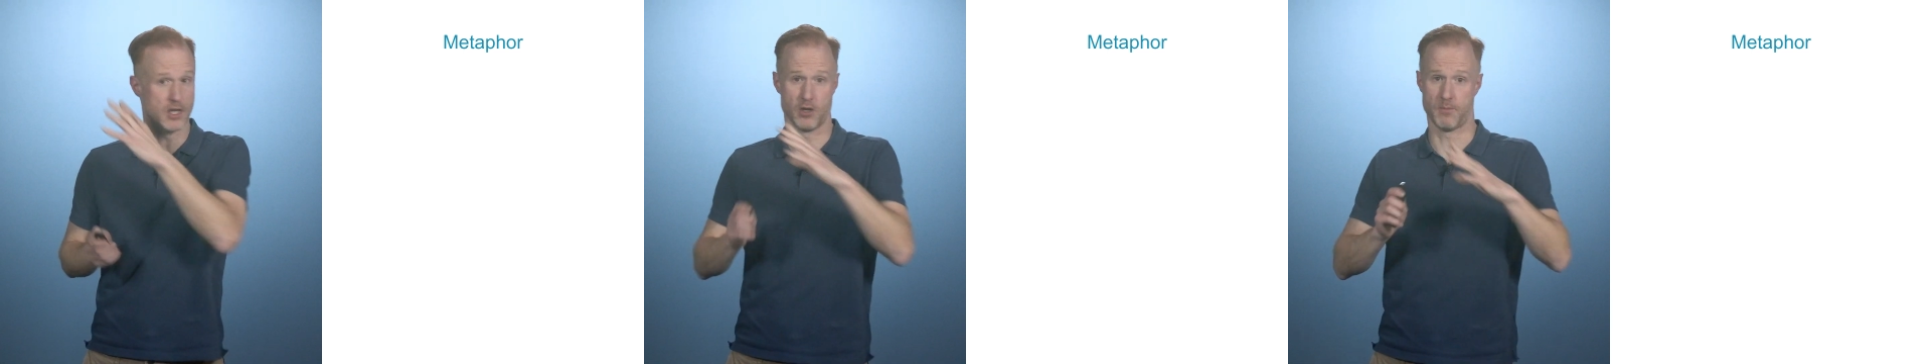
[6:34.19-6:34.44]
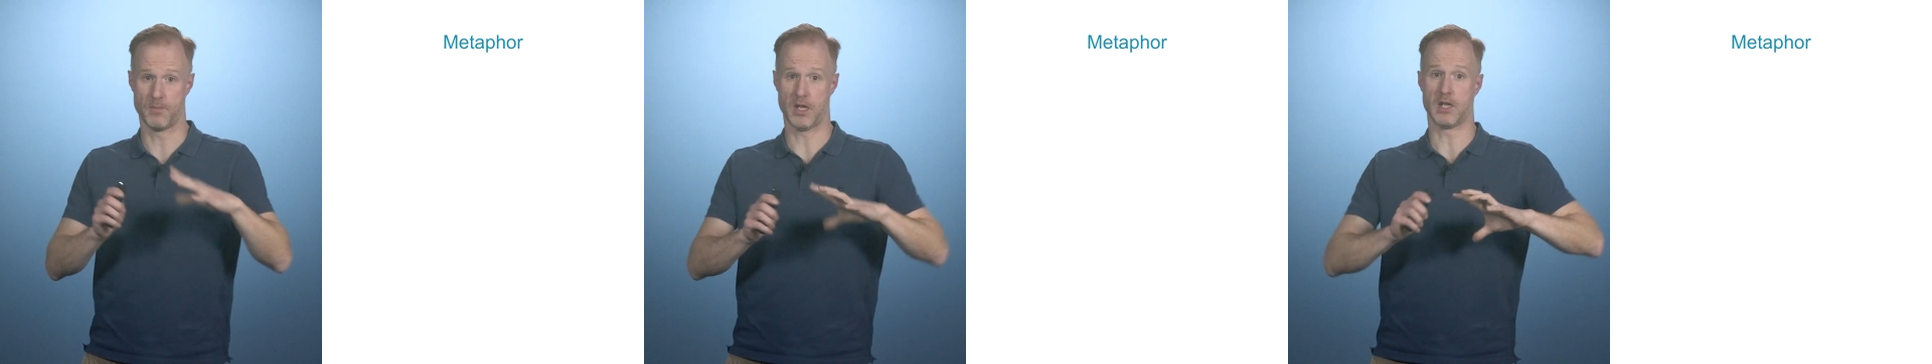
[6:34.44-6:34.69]

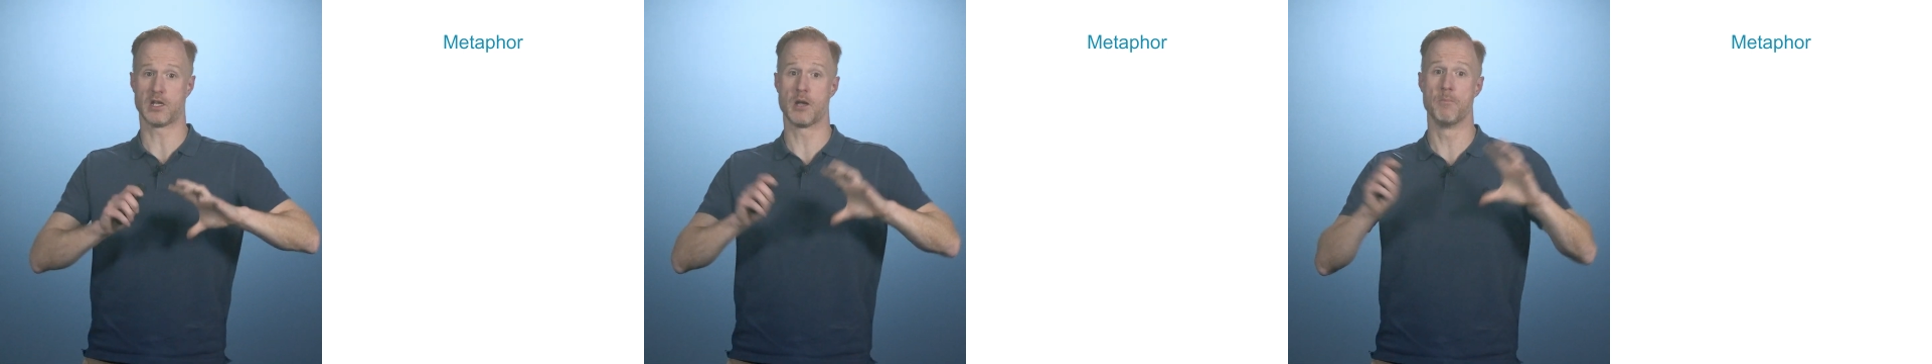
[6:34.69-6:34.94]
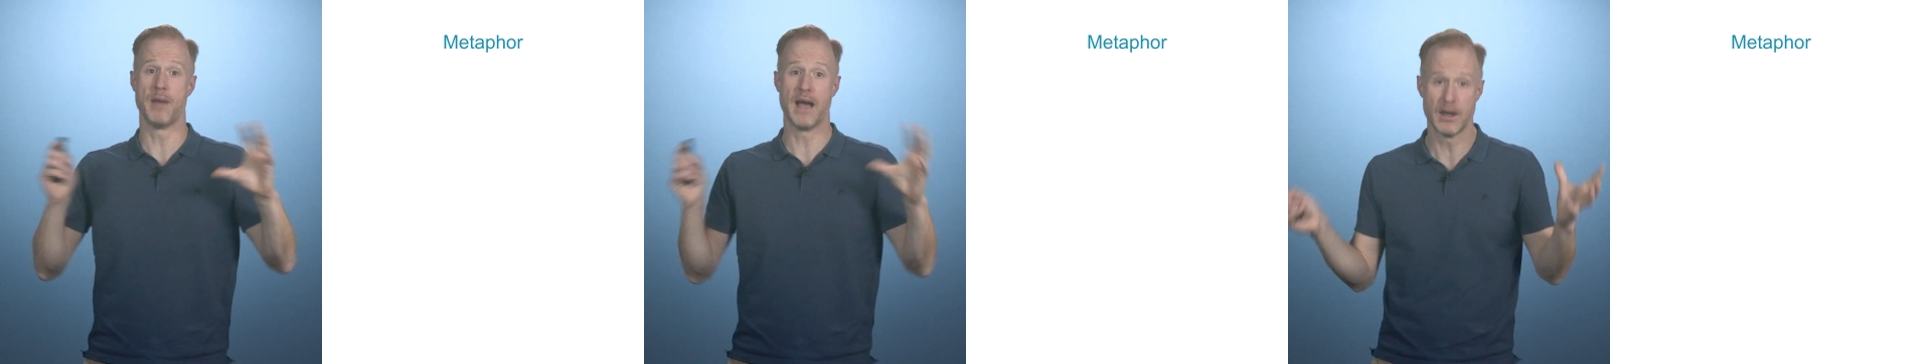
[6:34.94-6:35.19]
a
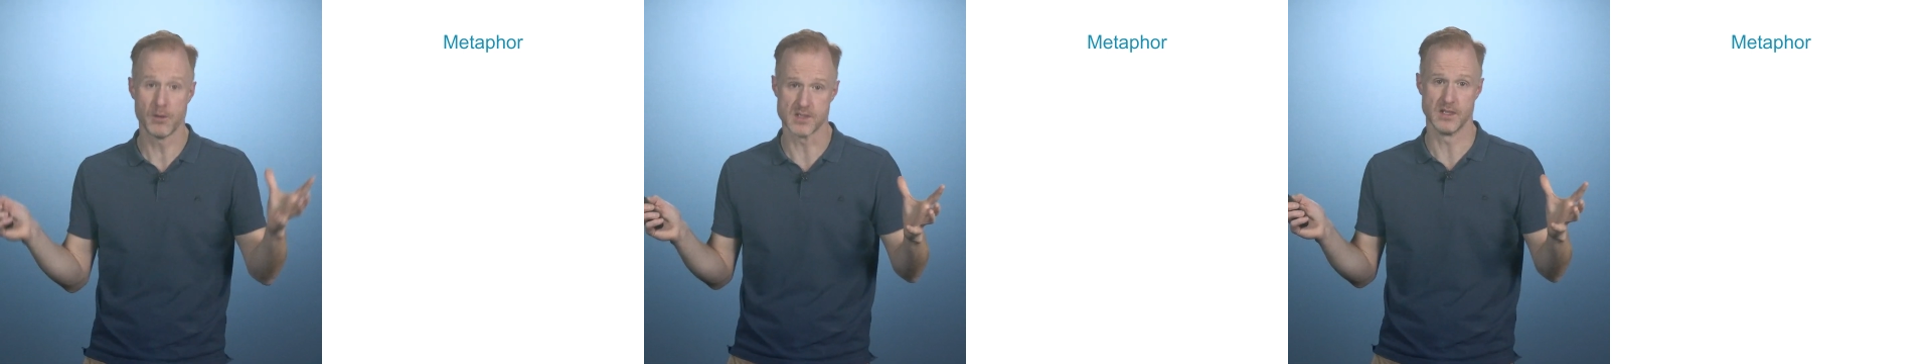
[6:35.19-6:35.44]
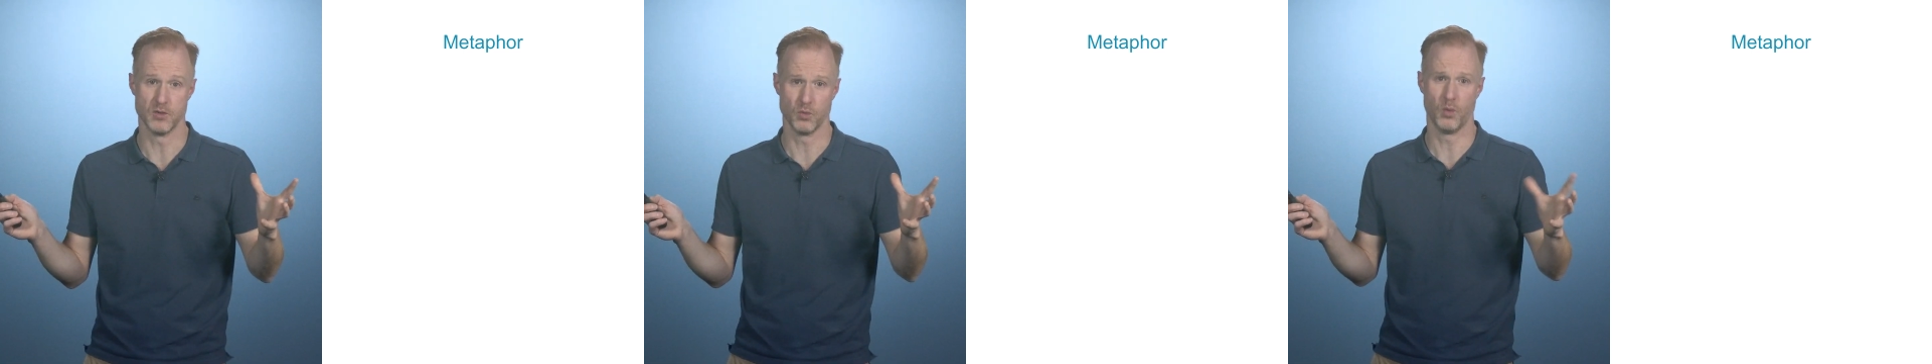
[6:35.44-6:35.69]

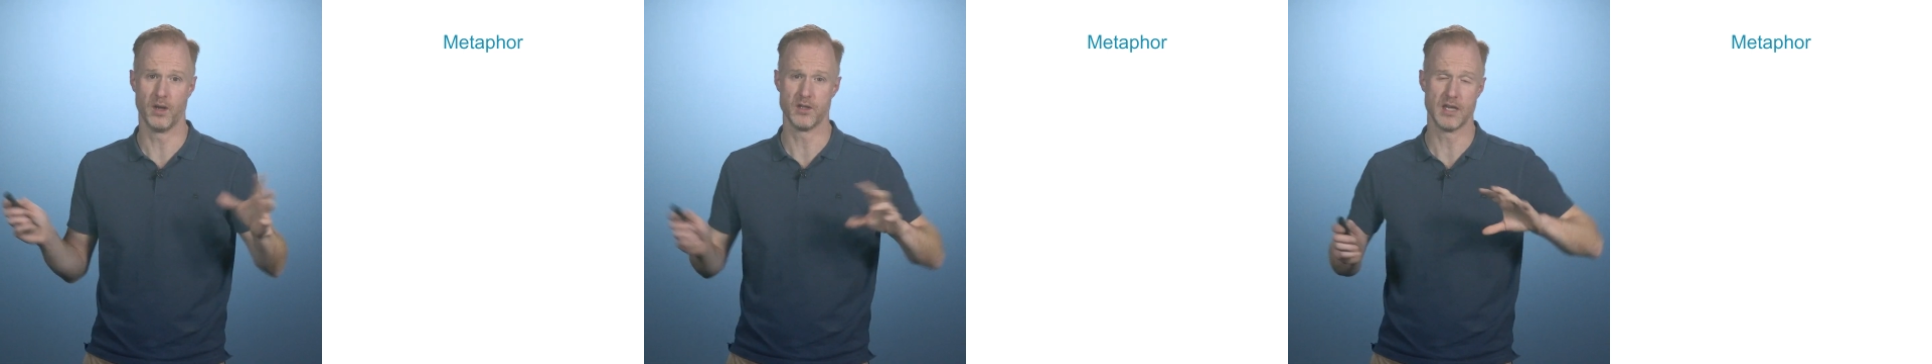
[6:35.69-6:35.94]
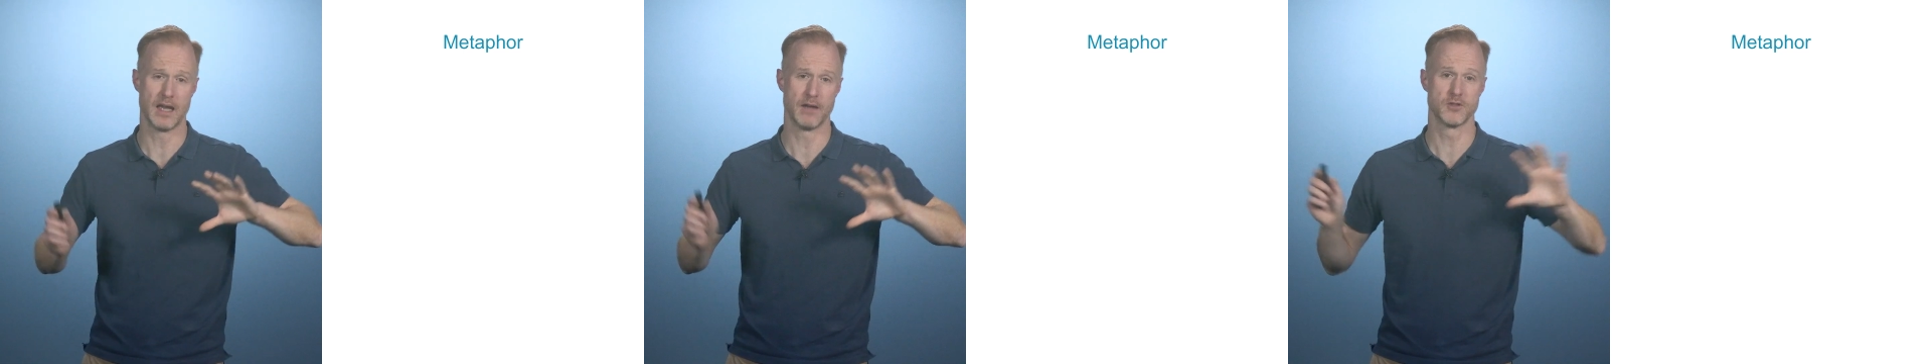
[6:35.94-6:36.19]
comparison where you
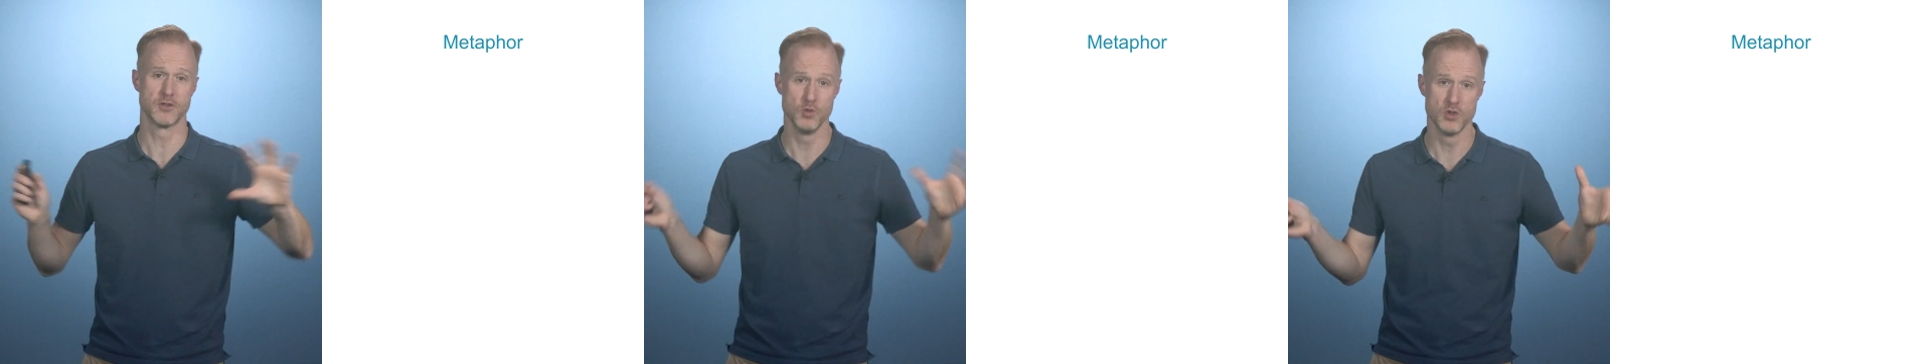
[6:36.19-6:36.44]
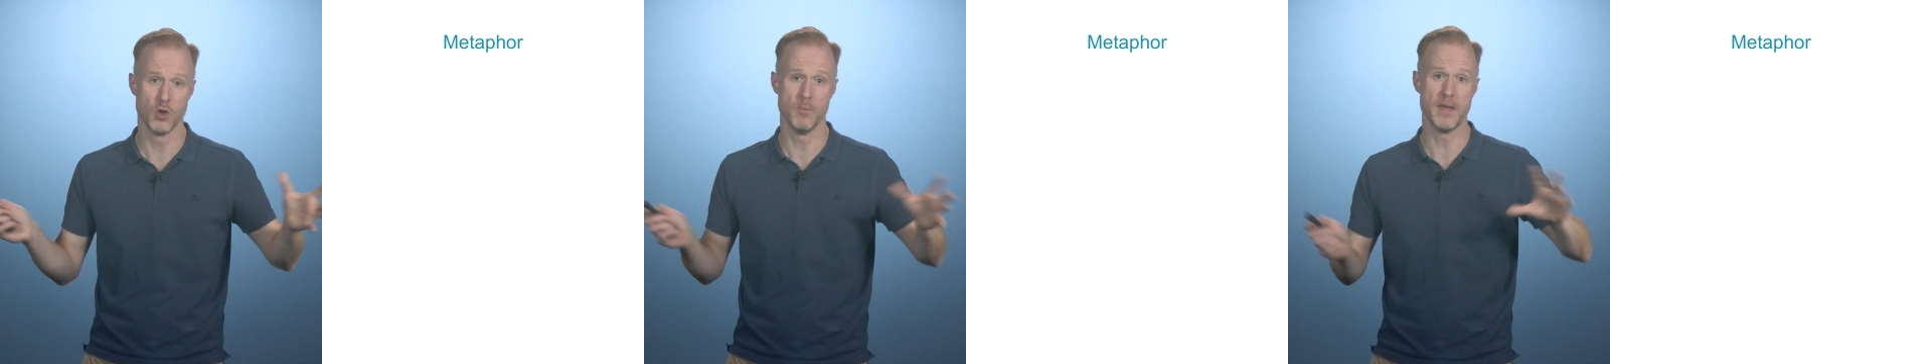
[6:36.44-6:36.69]
have two
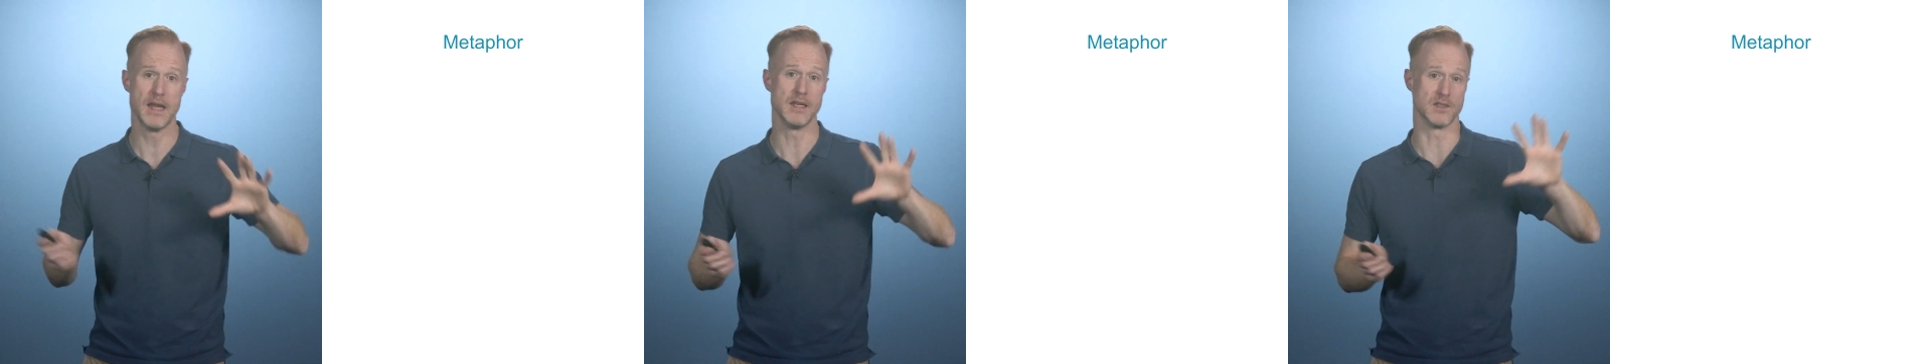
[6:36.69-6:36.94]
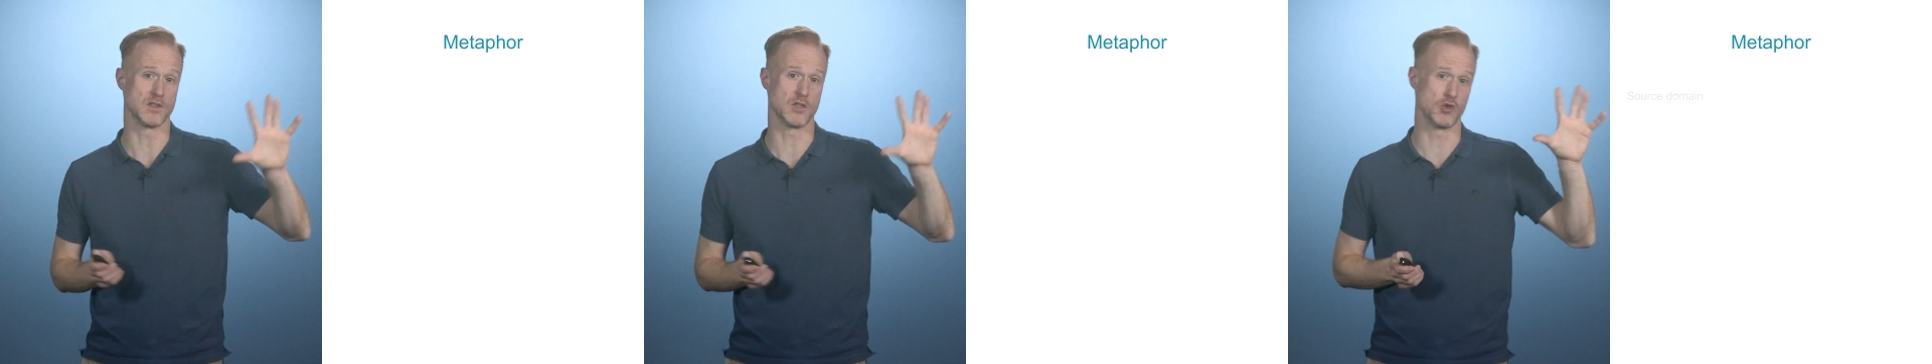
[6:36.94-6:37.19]
domains,